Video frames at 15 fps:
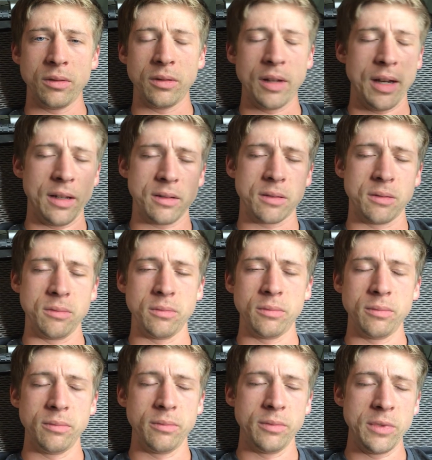that
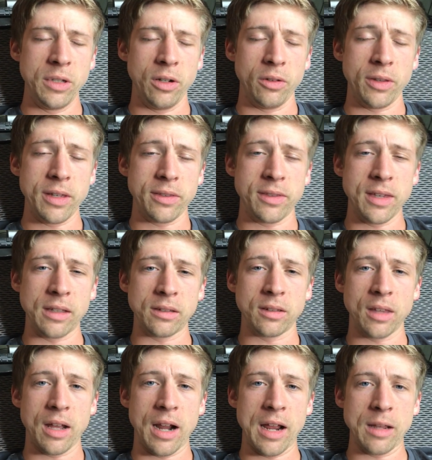you know they think
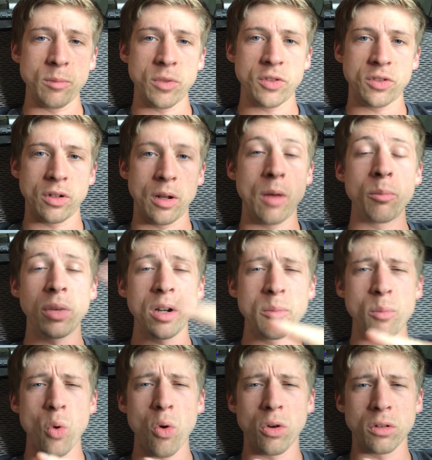that I'm a but
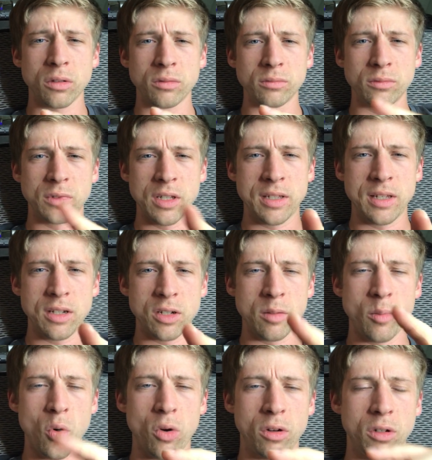a moral
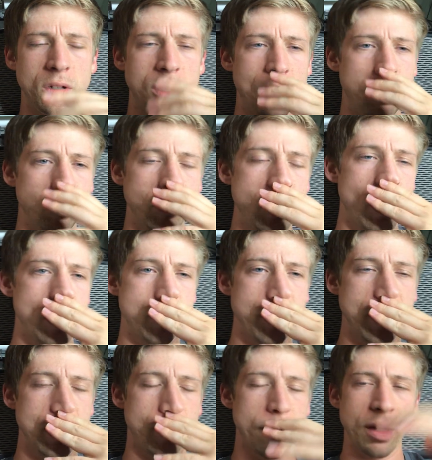decision, a moral um,
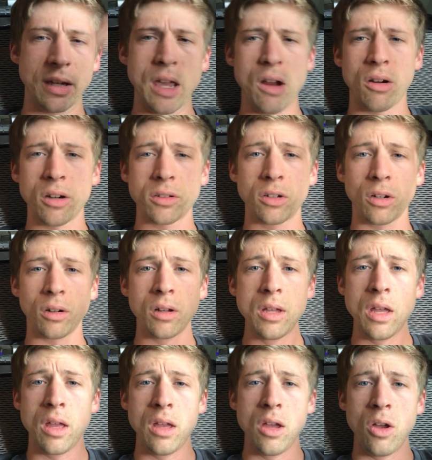judgment on my character
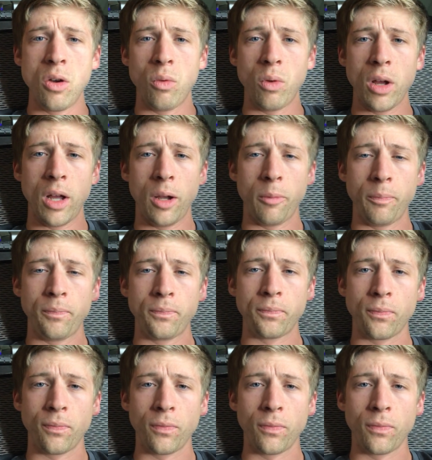um,